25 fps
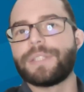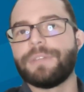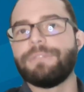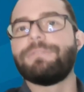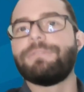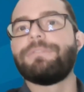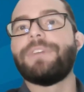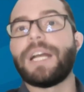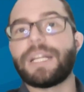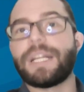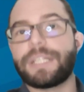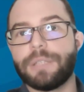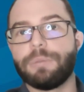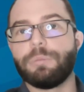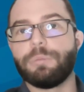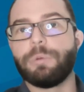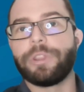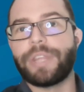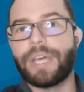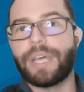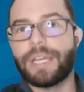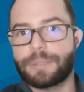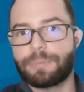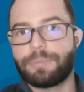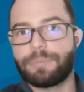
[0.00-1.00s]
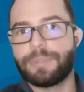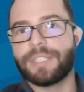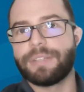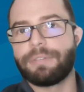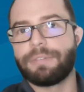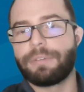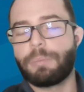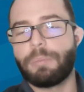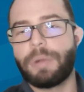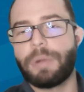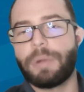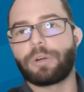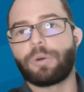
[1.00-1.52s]
infected with that
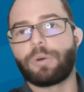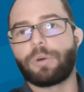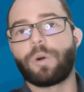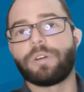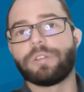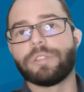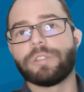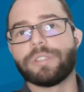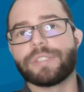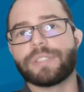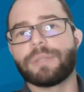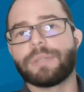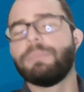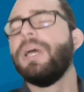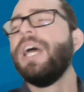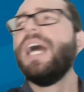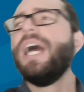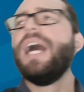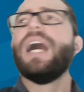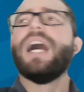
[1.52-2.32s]
specific microorganism.